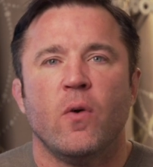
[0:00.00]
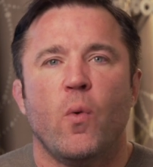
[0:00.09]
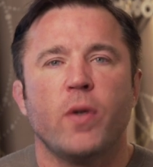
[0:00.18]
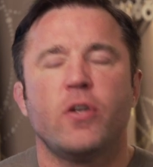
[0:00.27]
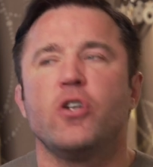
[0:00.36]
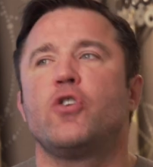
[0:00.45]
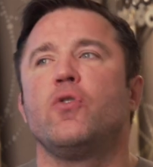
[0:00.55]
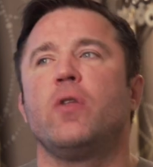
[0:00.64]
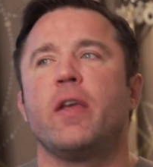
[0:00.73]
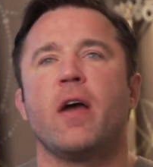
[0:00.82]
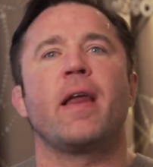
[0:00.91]
What does
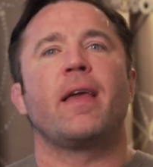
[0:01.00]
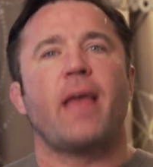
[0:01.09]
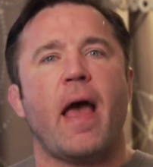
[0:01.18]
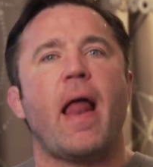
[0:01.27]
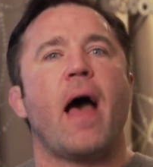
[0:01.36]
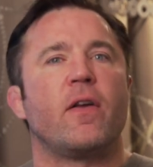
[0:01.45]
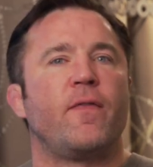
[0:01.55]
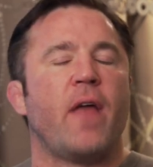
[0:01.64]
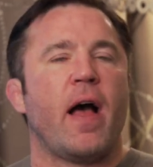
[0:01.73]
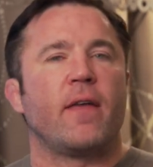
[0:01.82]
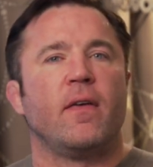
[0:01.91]
Julianna get out of
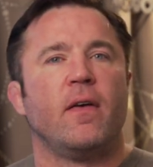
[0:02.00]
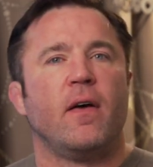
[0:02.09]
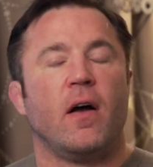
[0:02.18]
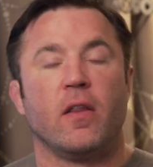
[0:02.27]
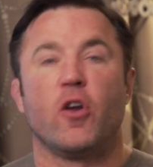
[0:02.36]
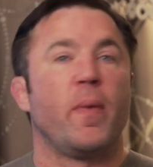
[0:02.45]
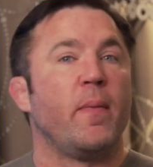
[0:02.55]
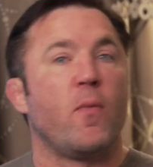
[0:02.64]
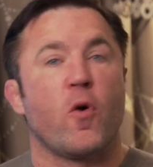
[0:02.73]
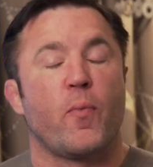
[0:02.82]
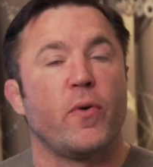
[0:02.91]
that? A little bit
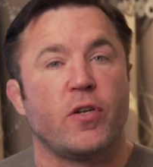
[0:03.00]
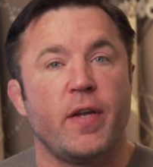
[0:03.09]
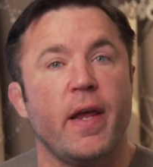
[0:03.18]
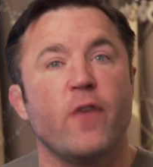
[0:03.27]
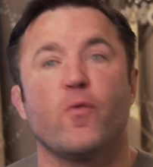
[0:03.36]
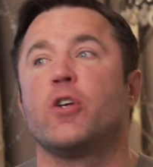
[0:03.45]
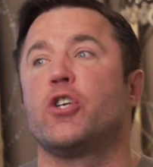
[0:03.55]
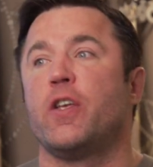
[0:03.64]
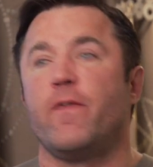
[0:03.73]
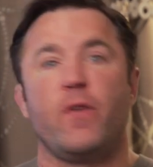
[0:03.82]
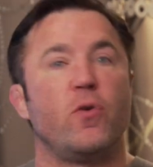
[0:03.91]
more prestige, what
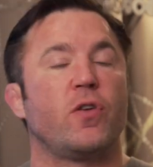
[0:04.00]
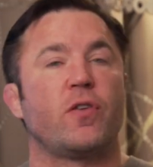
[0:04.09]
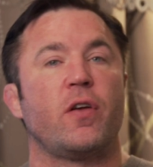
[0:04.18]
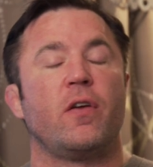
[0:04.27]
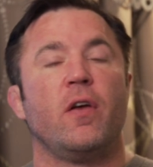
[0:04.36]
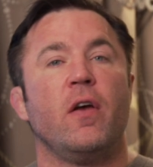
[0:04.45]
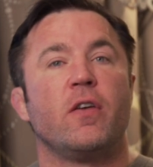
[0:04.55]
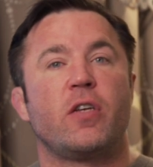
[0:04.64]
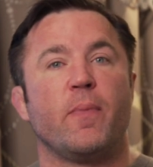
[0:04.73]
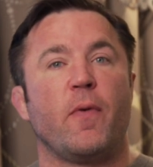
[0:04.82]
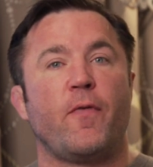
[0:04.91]
she views as a
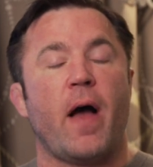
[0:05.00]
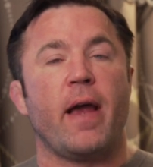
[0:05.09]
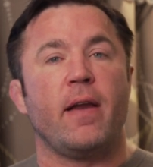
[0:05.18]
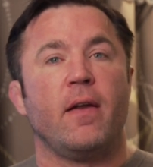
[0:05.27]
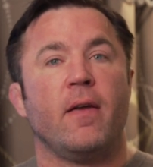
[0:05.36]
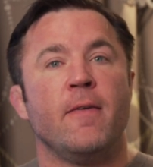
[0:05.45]
simple fight?